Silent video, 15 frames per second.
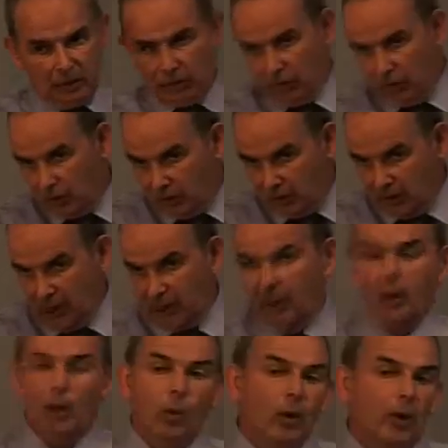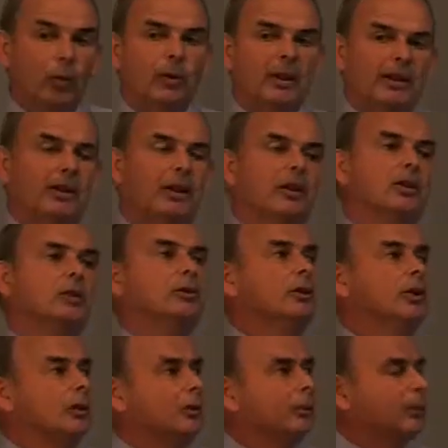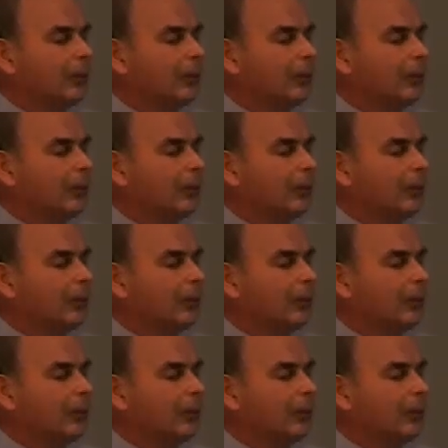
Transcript: so you see what we think you do.